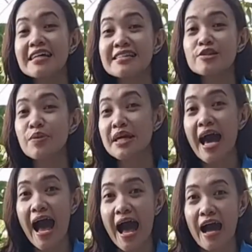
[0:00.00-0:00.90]
Next,
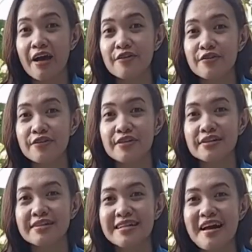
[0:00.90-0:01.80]
we have
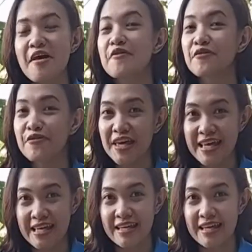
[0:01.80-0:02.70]
B.